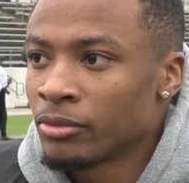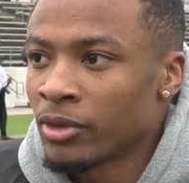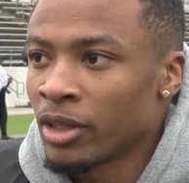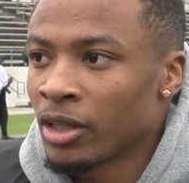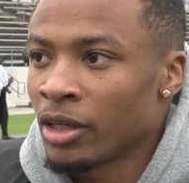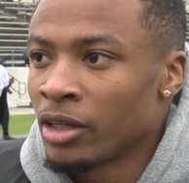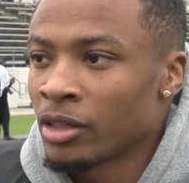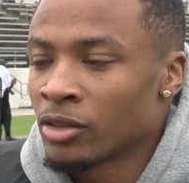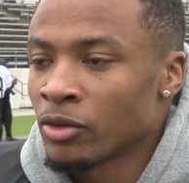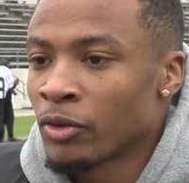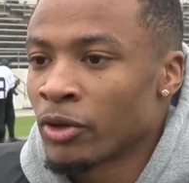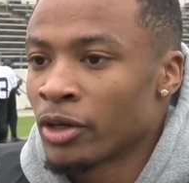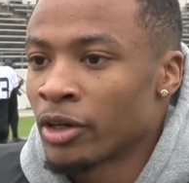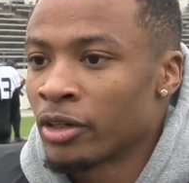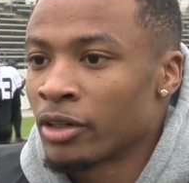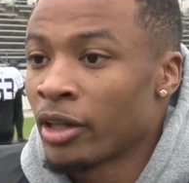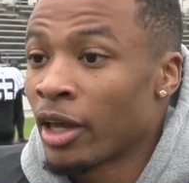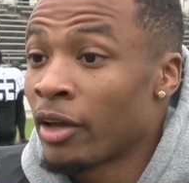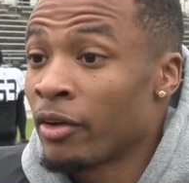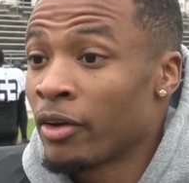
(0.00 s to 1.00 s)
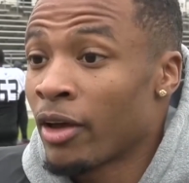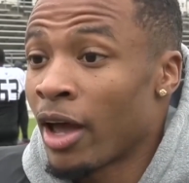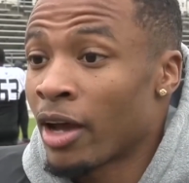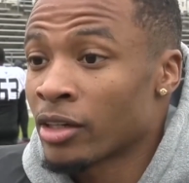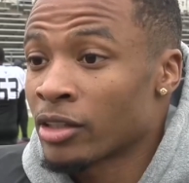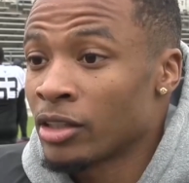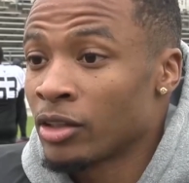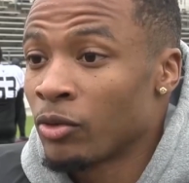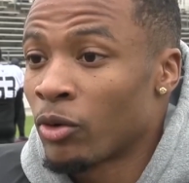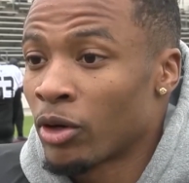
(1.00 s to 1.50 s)
things where they
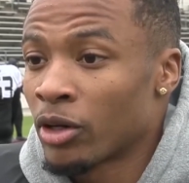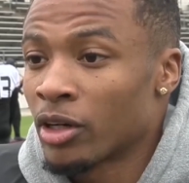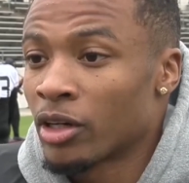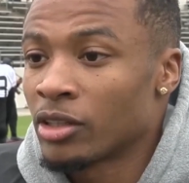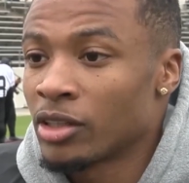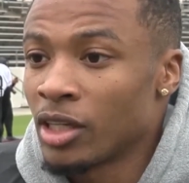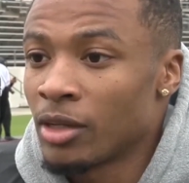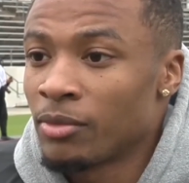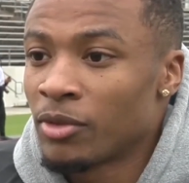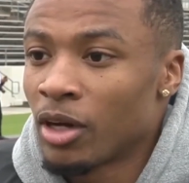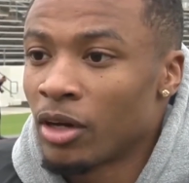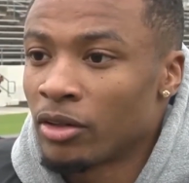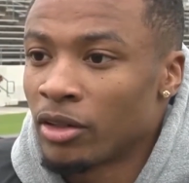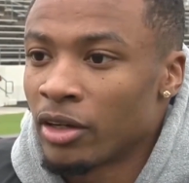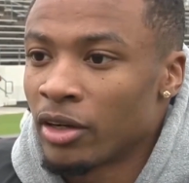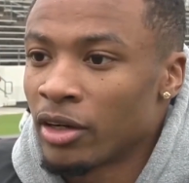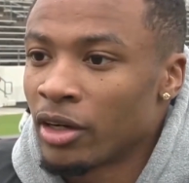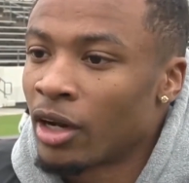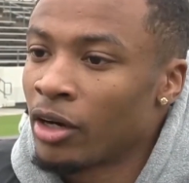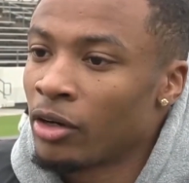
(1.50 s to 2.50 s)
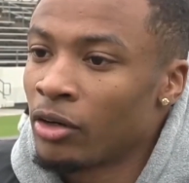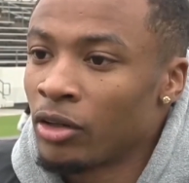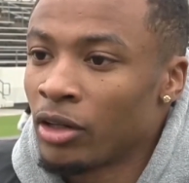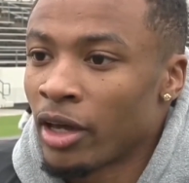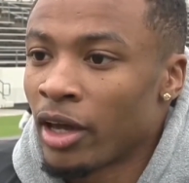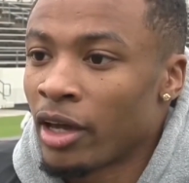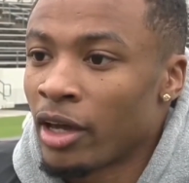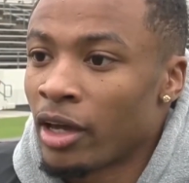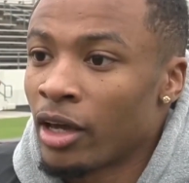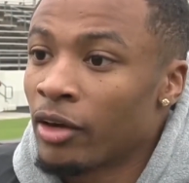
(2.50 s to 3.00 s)
actually wanted the team down there, and I know the
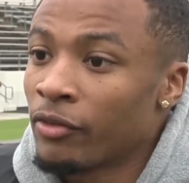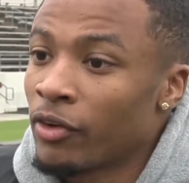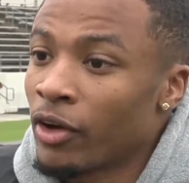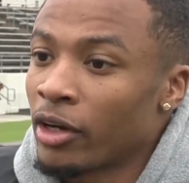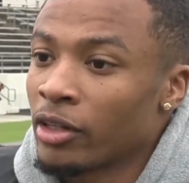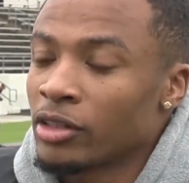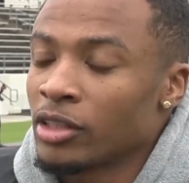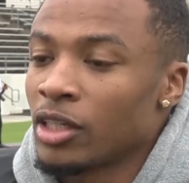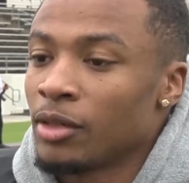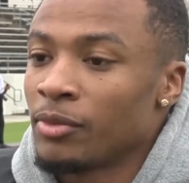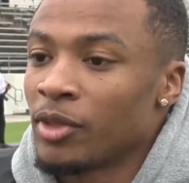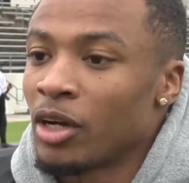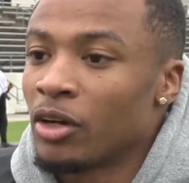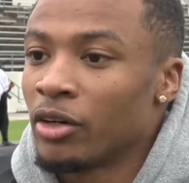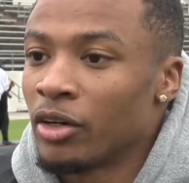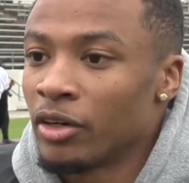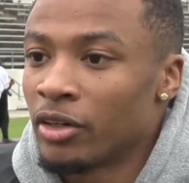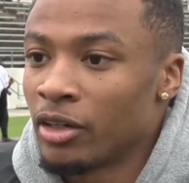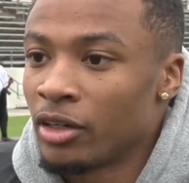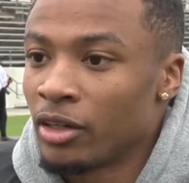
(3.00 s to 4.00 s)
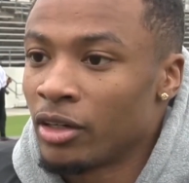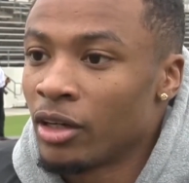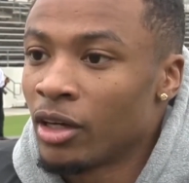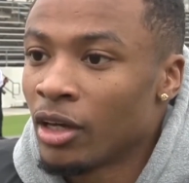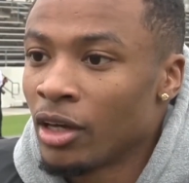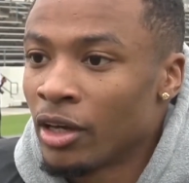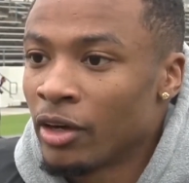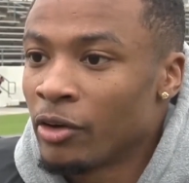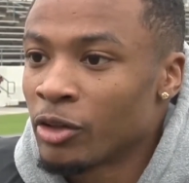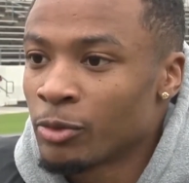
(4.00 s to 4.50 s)
AAF had a team down there, and it,
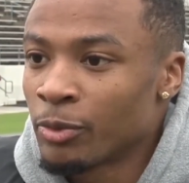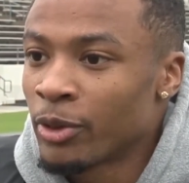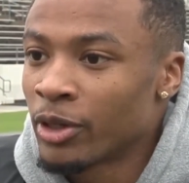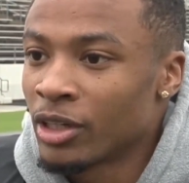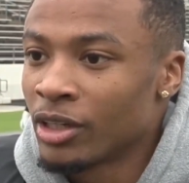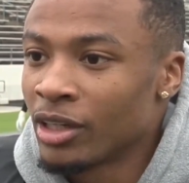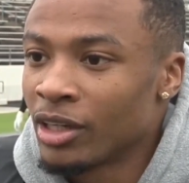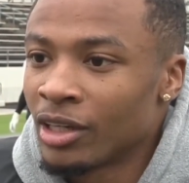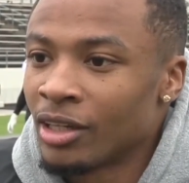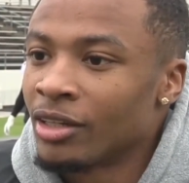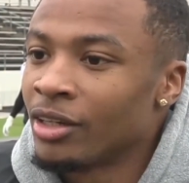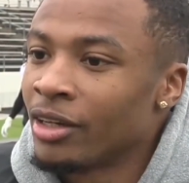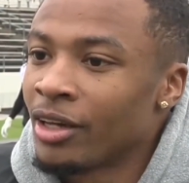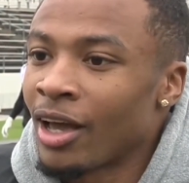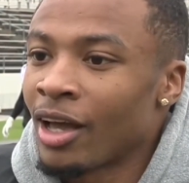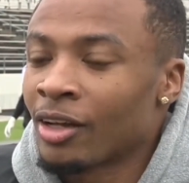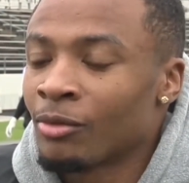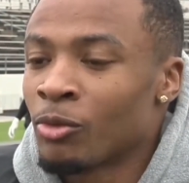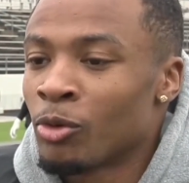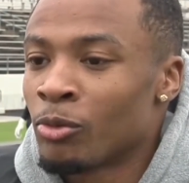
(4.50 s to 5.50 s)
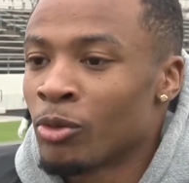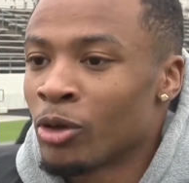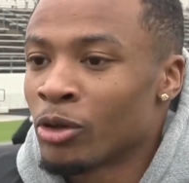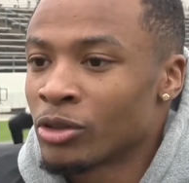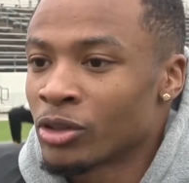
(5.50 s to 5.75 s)
it was pretty lit in the Alamo Bowl.